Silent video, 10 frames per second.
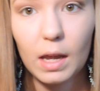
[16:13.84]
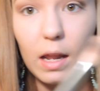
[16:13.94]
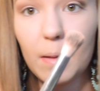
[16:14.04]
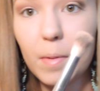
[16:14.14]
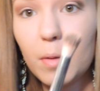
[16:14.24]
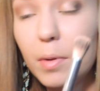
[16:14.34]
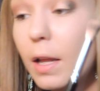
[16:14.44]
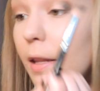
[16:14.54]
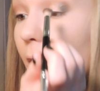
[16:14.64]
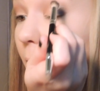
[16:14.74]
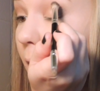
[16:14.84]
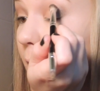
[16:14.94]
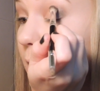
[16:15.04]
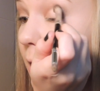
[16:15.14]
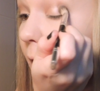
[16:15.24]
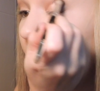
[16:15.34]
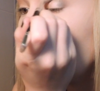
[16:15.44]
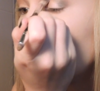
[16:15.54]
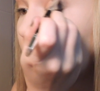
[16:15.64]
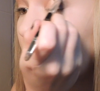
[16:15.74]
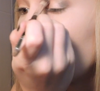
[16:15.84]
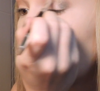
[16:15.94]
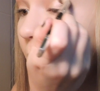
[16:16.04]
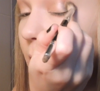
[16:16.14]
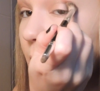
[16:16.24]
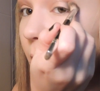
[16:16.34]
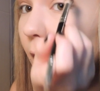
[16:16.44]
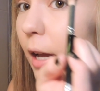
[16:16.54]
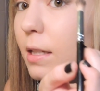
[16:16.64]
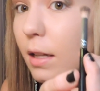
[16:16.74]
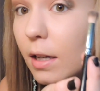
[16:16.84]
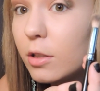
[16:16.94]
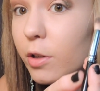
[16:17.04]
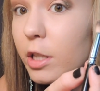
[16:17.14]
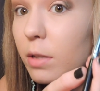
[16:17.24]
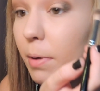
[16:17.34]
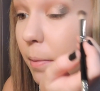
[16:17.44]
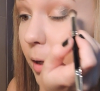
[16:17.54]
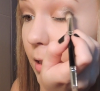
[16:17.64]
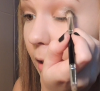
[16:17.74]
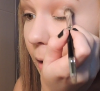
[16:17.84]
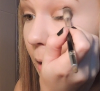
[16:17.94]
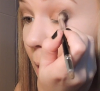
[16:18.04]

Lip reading: And I'm going to blend that because it is crazy. Like I said, it's crazy pigmented.